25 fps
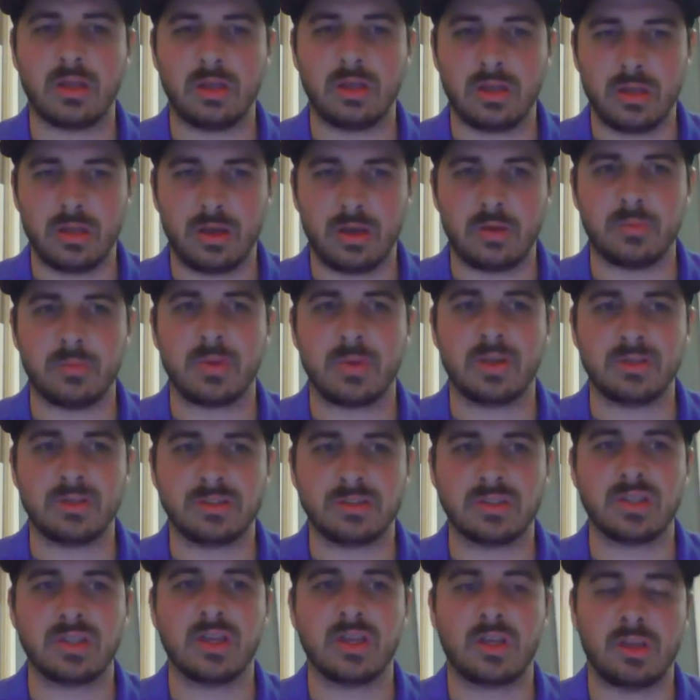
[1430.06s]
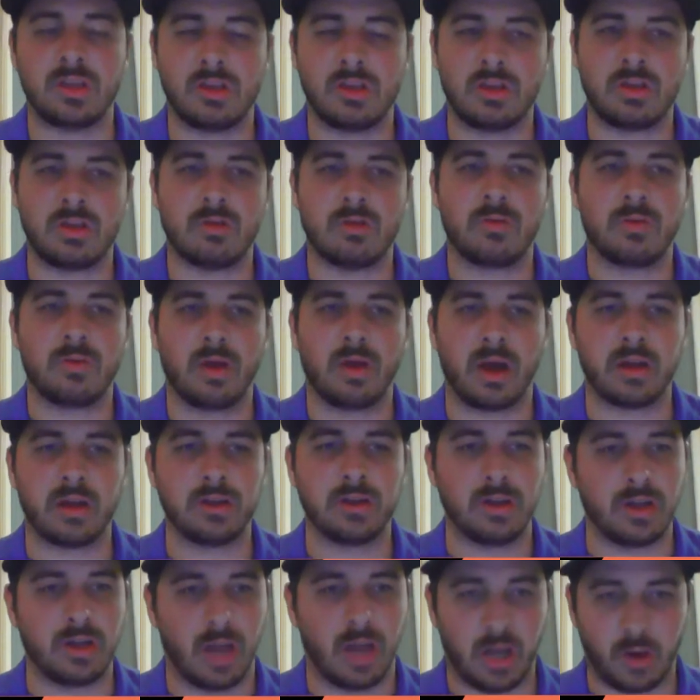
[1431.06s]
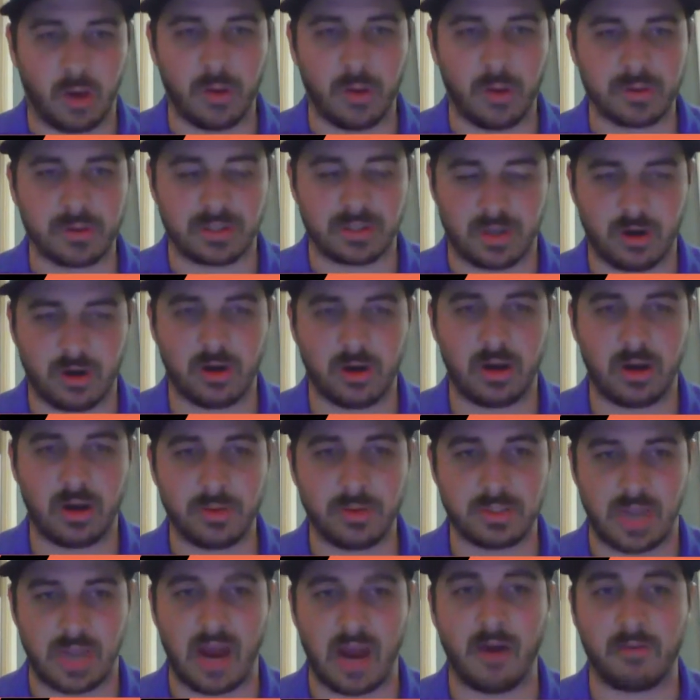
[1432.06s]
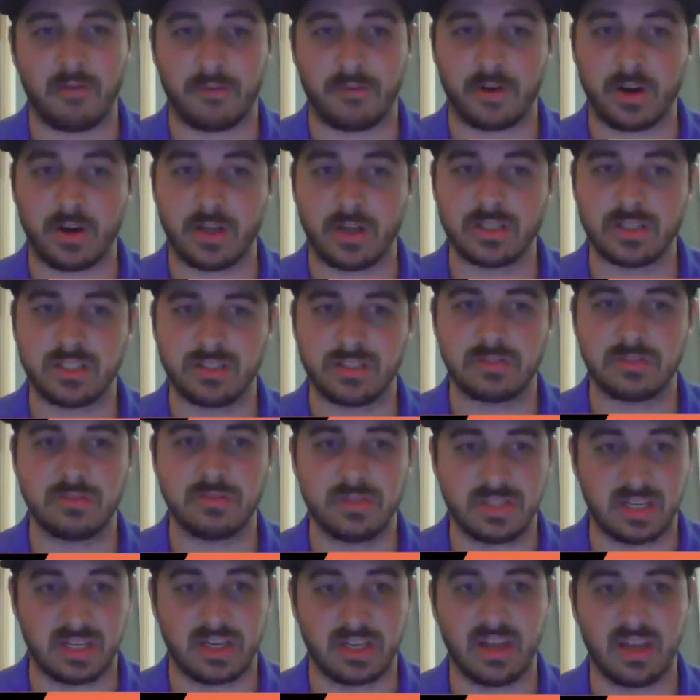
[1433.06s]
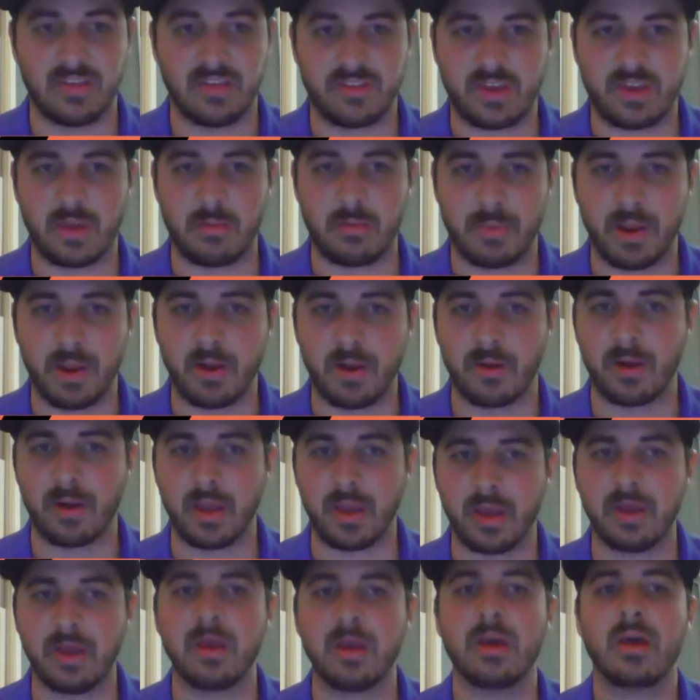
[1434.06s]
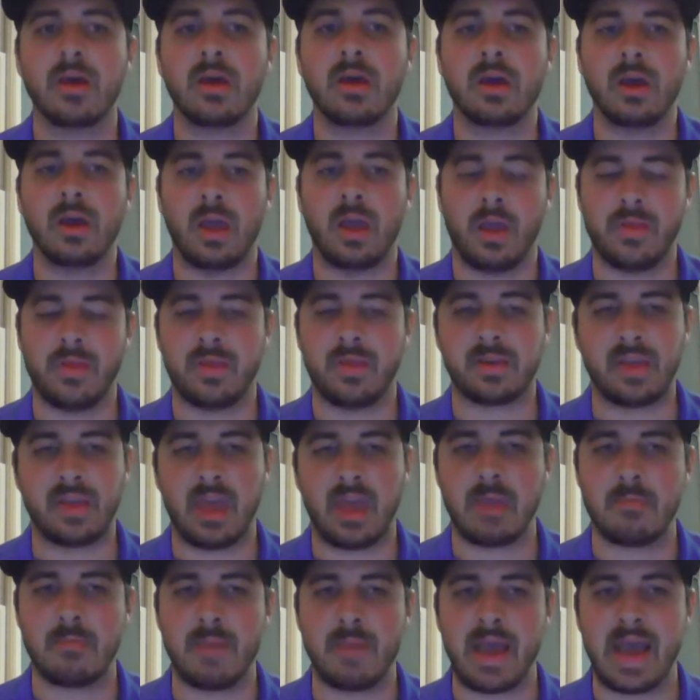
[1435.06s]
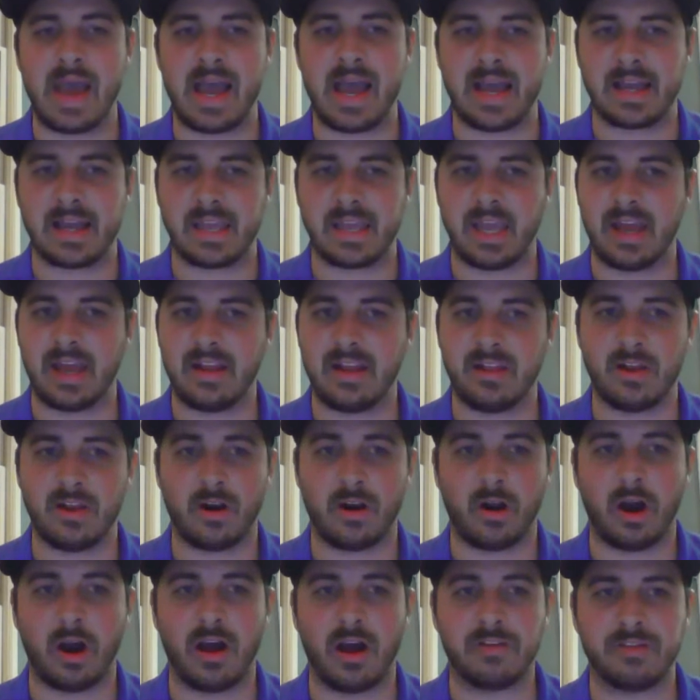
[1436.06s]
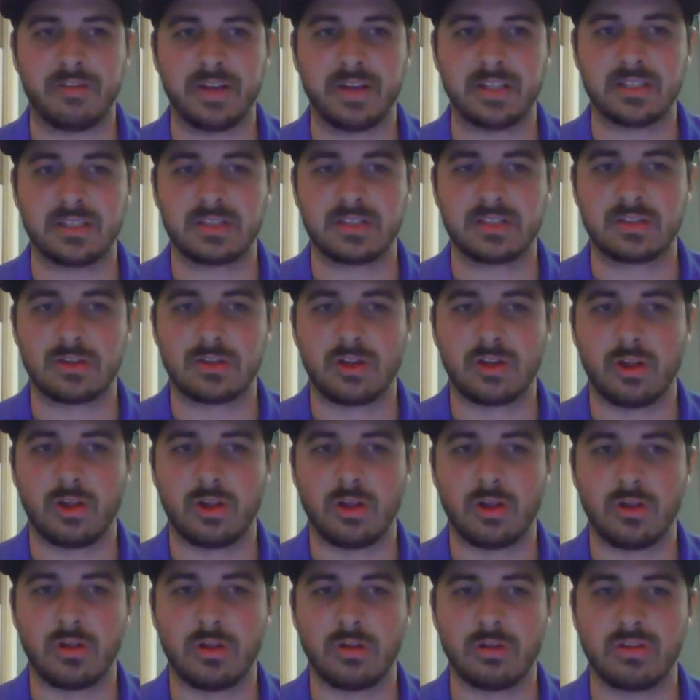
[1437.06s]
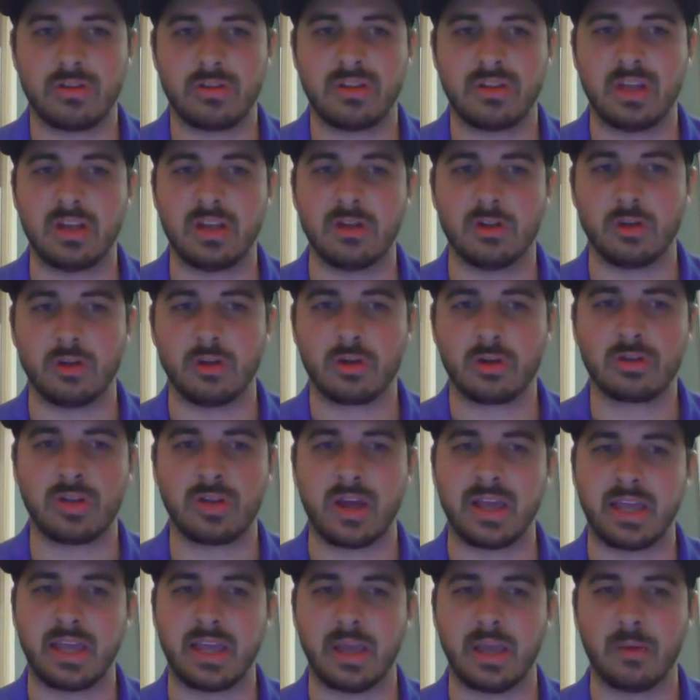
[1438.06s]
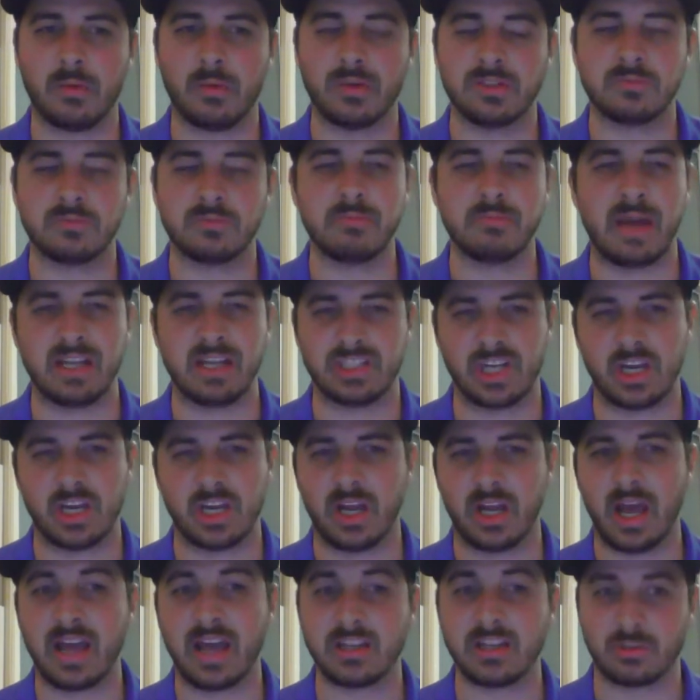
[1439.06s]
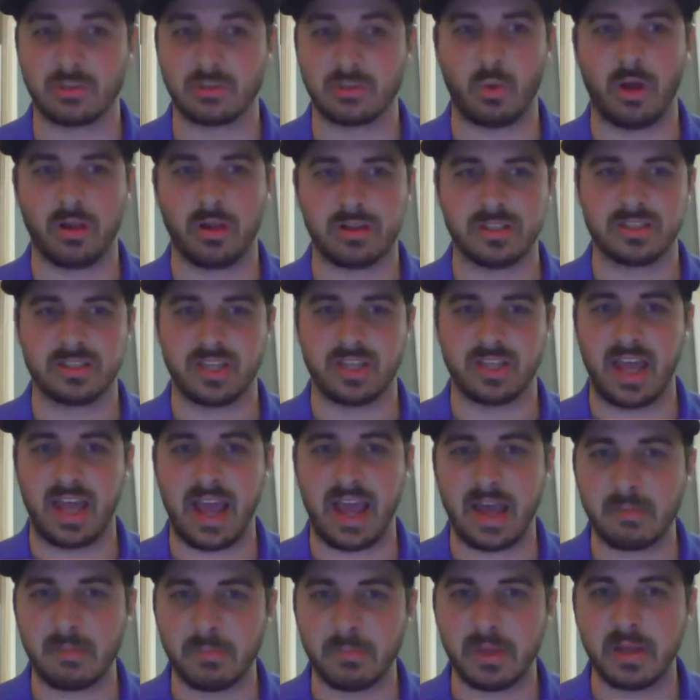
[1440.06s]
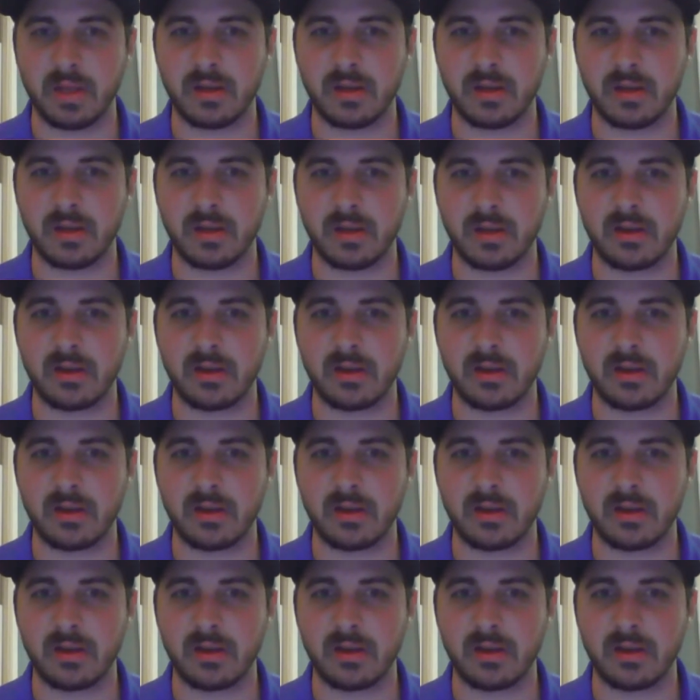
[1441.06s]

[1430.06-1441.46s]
Yep, I know he was hurt and he was out for a significant period, and then came back, and their offense didn't look like it was meshing as well as it had been.